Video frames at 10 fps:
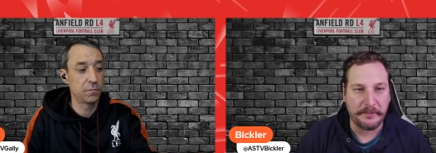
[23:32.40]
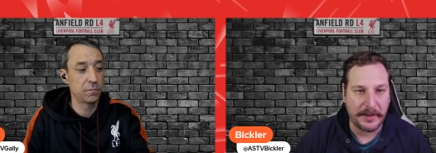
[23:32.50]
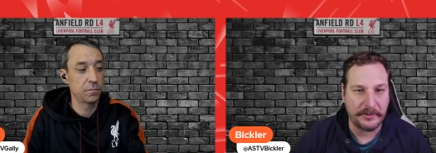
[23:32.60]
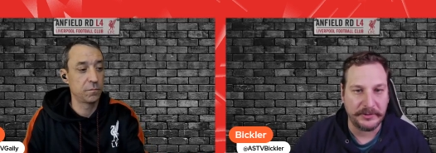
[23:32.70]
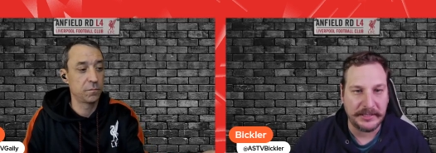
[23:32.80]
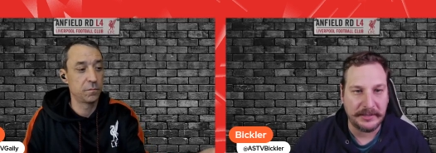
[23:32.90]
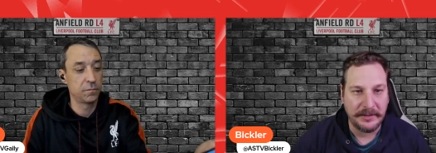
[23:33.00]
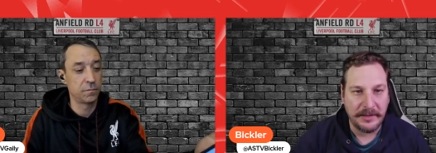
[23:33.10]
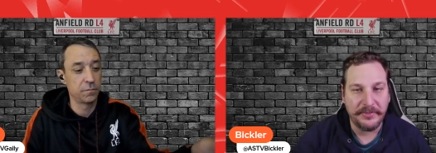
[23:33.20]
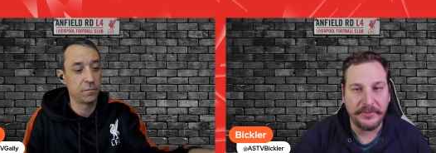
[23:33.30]
Speaker 1: a
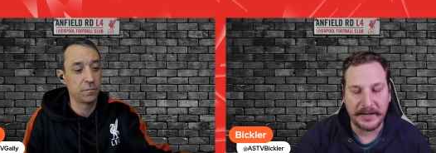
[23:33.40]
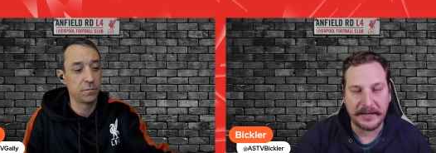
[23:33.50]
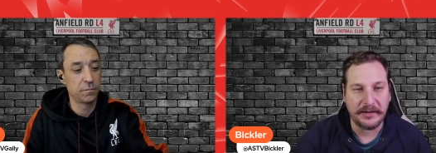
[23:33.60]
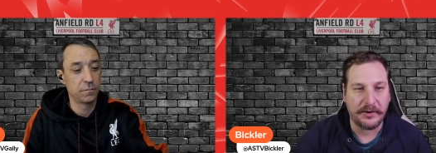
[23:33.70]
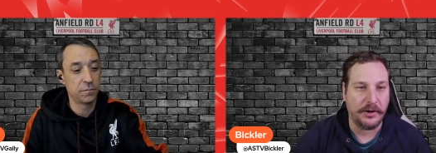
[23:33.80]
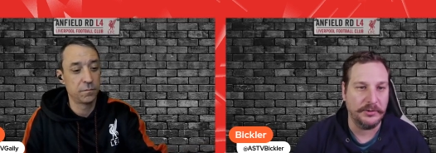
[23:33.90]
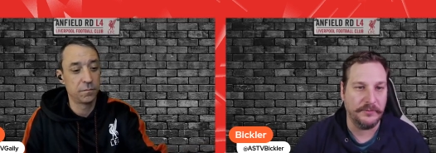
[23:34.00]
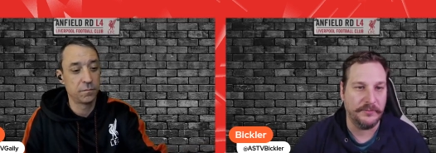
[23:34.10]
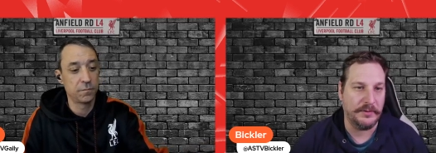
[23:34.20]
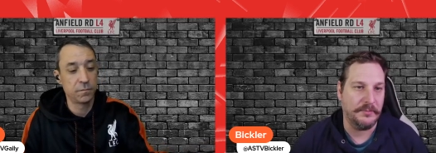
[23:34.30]
penalty, then I get called
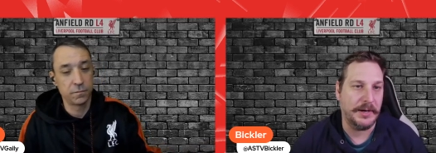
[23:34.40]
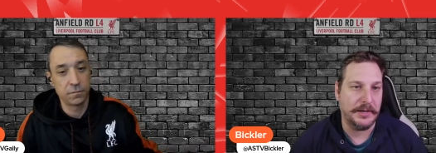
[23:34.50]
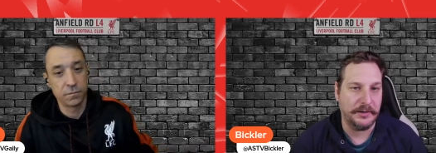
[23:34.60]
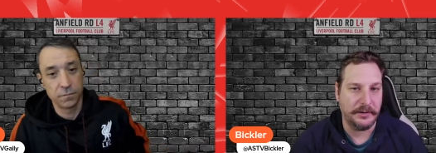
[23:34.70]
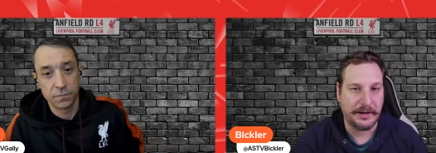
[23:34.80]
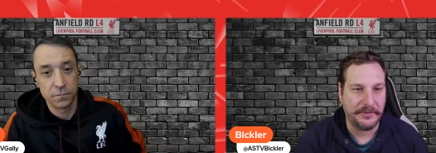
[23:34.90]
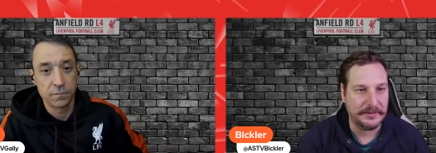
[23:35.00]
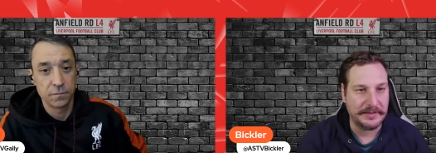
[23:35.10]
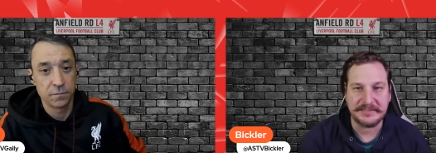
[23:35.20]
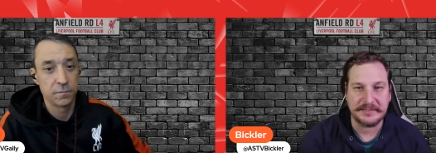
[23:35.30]
over to the monitor. I think
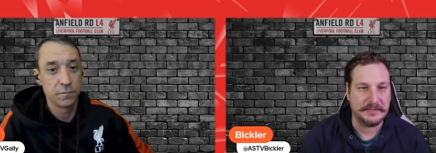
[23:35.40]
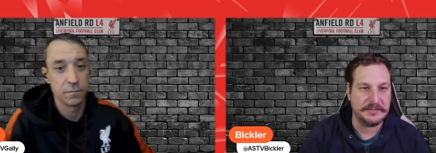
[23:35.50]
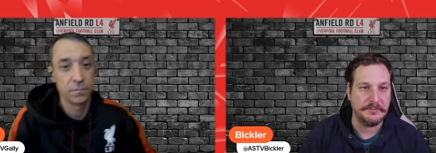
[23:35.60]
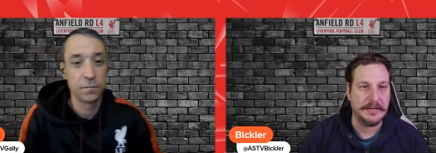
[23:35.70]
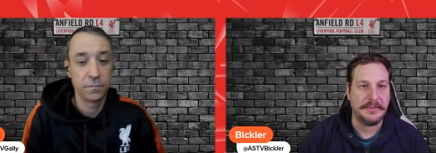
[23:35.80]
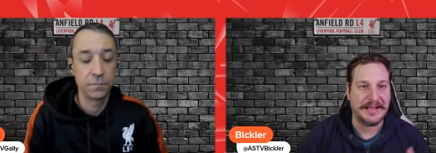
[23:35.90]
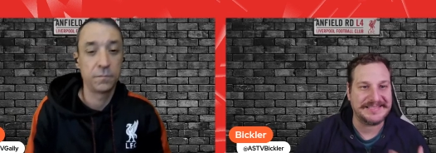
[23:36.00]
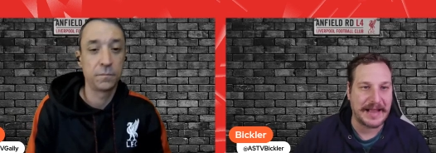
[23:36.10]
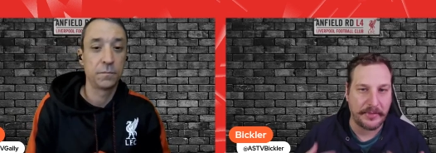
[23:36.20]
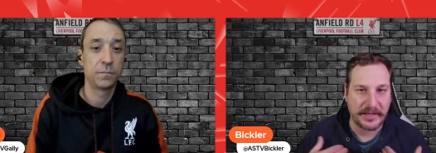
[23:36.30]
that's like to me, that's
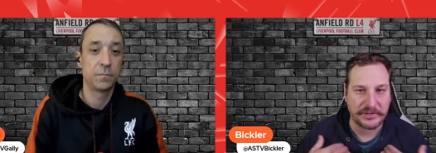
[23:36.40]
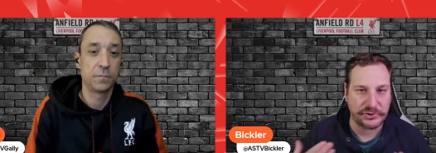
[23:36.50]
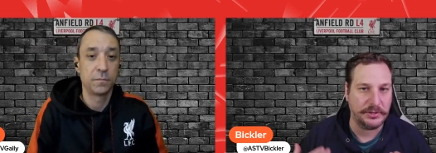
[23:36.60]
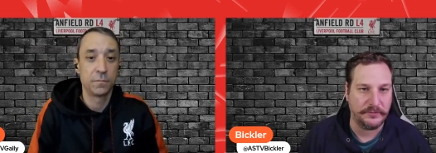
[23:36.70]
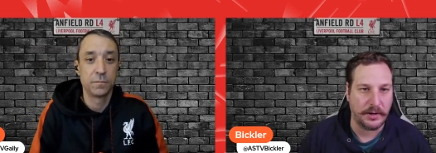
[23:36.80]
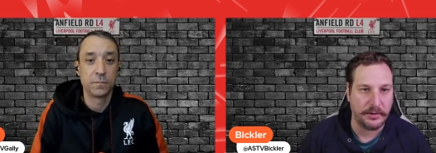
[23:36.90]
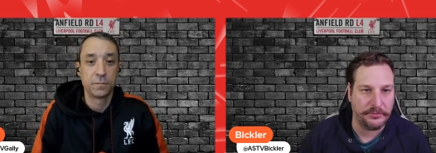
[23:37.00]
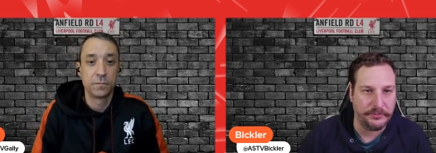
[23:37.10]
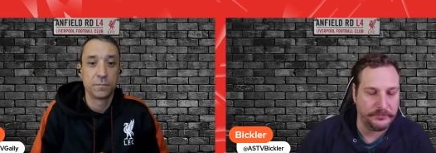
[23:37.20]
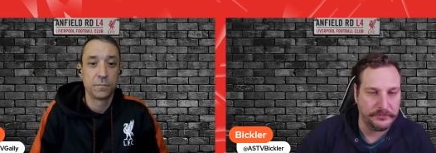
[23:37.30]
how that should have gone
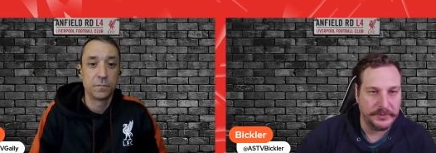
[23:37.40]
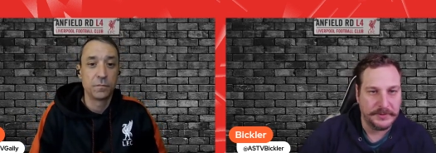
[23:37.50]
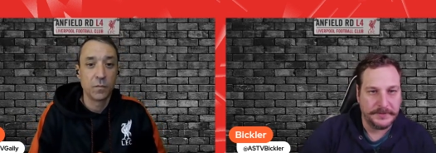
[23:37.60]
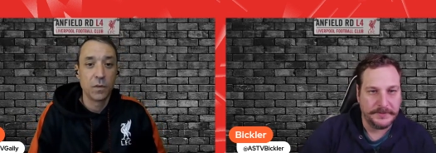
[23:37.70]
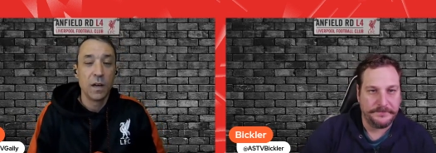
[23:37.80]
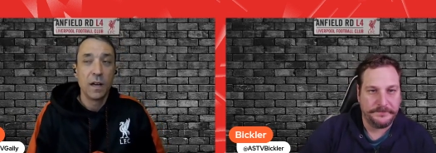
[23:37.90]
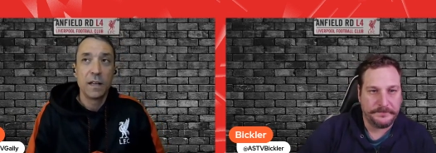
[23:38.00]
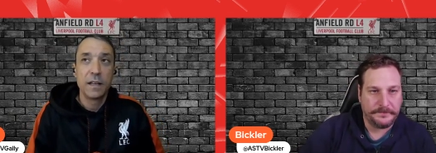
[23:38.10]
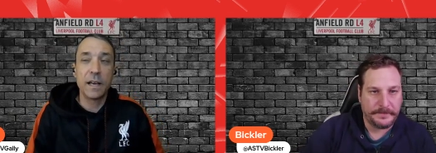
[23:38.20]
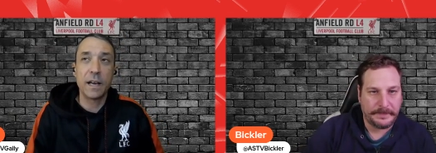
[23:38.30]
through.
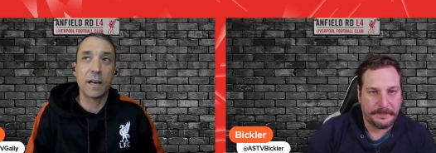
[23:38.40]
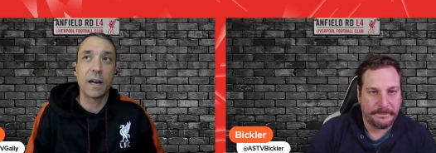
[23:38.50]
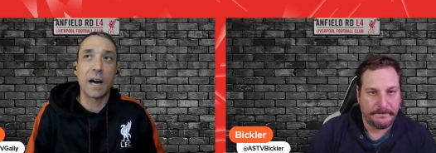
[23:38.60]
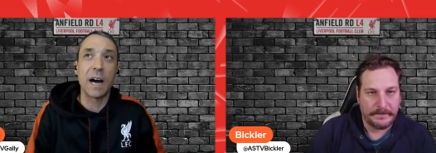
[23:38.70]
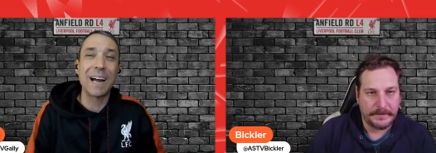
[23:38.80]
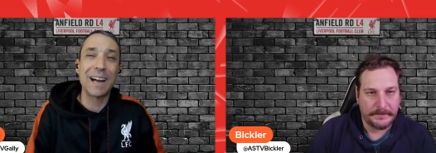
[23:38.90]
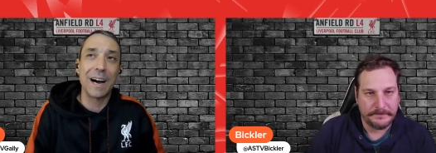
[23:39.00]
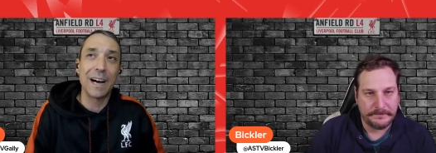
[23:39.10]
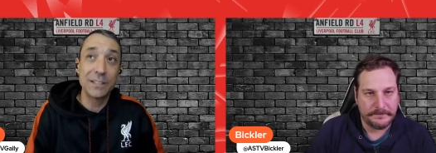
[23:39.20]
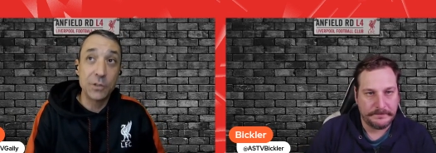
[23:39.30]
Speaker 2: Yeah, and I
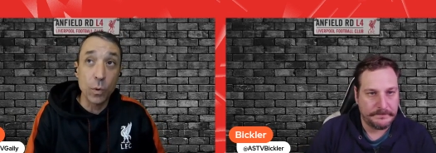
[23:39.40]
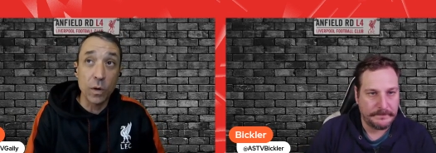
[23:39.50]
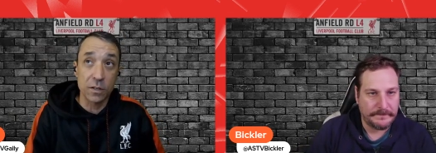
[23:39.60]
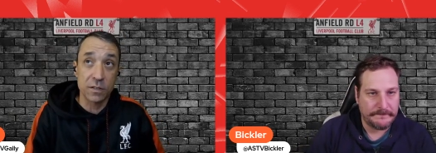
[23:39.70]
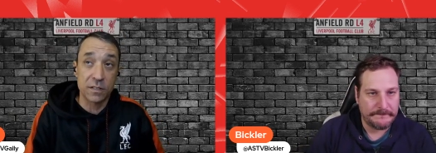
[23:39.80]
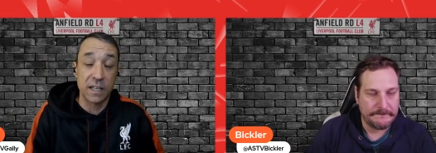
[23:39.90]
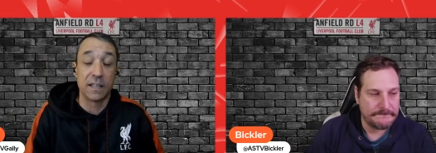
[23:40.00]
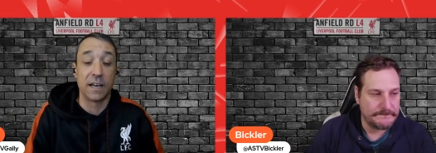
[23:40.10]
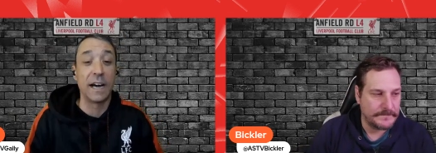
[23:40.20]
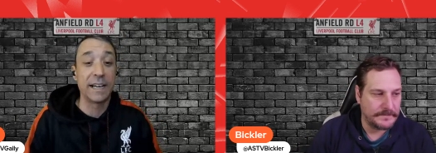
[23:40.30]
I do
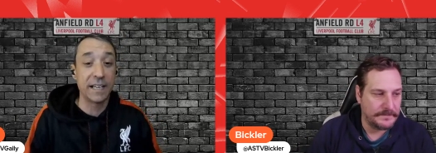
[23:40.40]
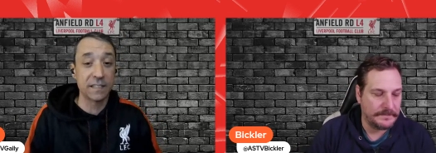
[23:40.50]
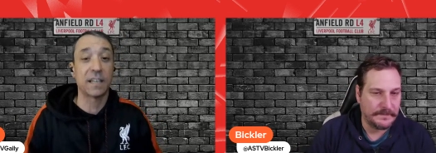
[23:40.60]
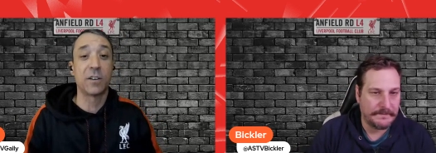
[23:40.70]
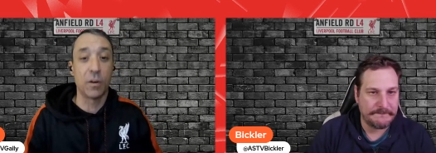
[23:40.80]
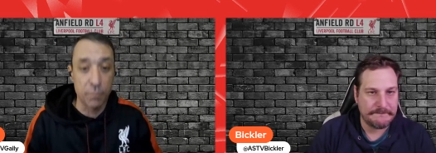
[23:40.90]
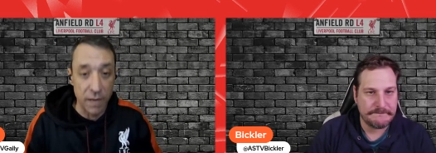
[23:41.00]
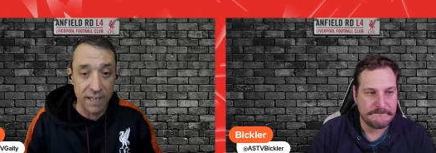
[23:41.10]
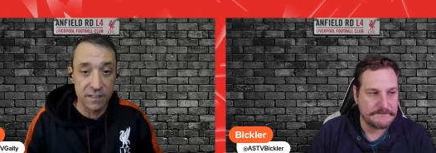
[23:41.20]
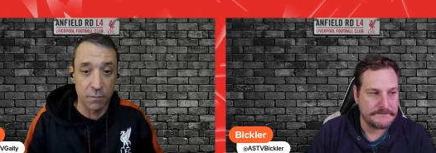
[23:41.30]
understand that. I guess I
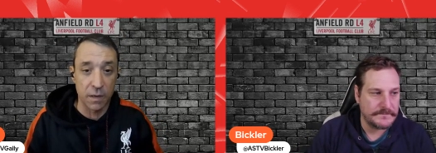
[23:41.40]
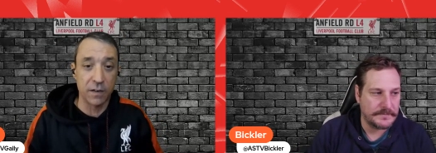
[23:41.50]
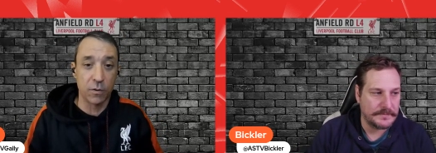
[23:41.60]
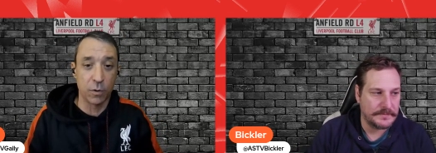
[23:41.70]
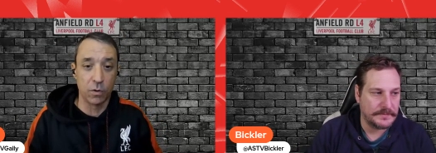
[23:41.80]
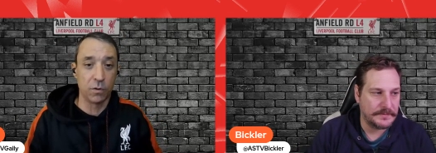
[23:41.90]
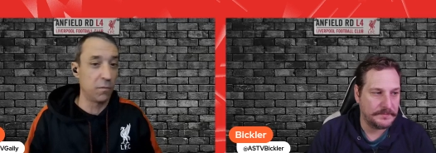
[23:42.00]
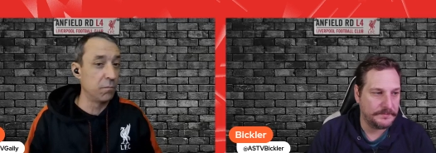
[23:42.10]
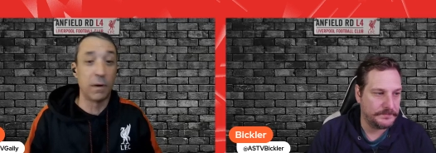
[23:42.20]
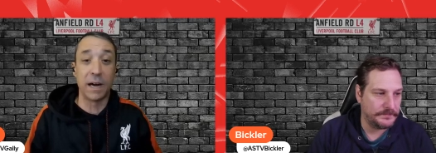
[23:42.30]
come back to my
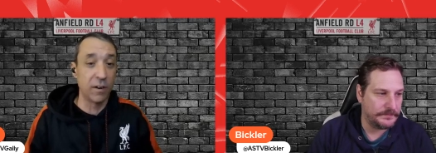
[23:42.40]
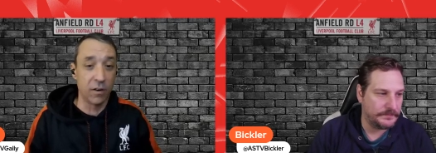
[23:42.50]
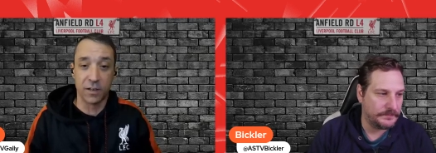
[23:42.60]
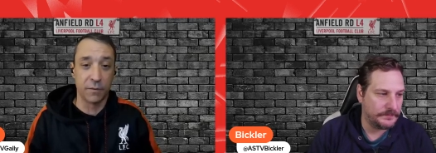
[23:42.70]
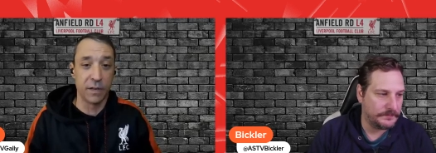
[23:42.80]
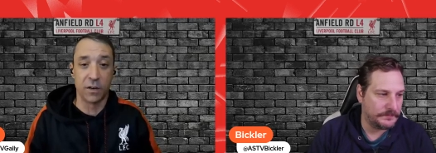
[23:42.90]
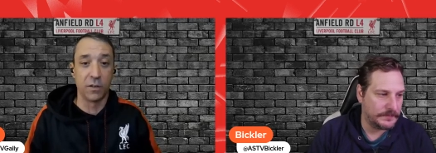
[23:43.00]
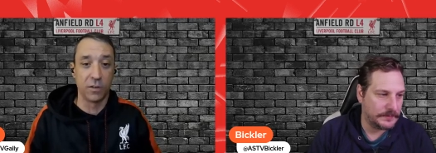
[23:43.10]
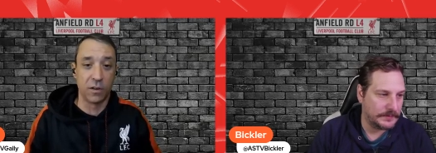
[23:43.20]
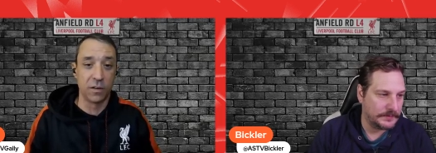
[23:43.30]
whole my argument
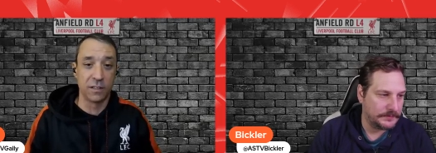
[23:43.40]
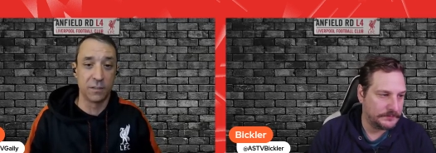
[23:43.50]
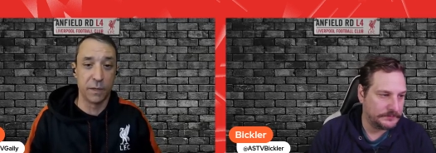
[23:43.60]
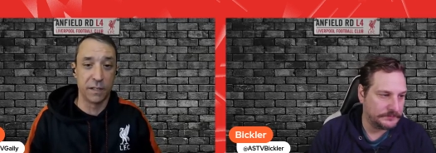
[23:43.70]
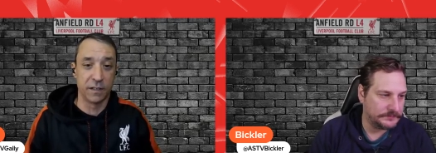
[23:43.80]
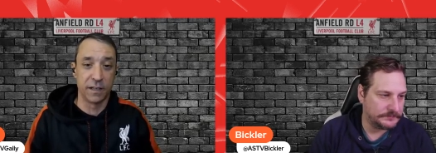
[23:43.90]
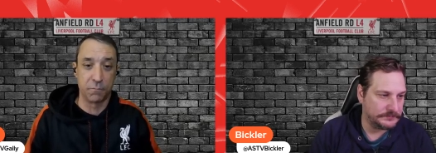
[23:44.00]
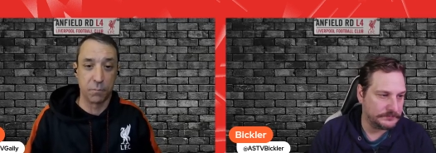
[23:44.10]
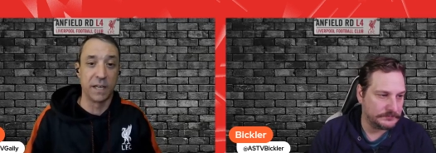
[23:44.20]
all along has been like